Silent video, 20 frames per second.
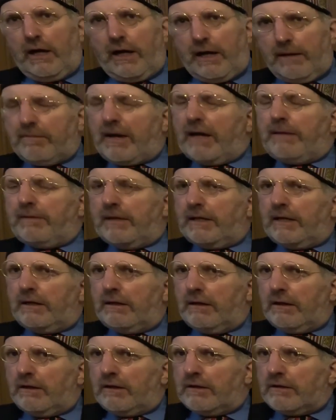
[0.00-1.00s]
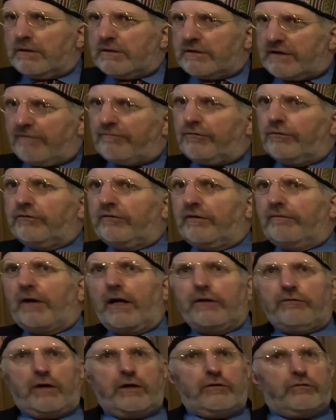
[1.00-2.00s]
It may be several
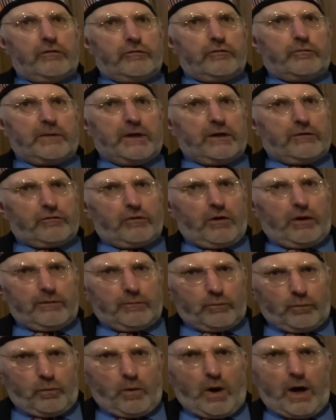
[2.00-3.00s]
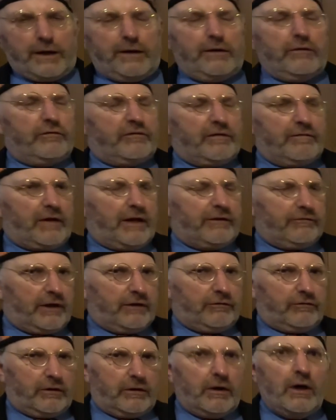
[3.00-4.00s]
civilizations, but it's not one
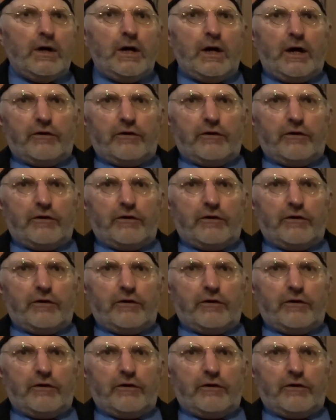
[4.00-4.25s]
civilization.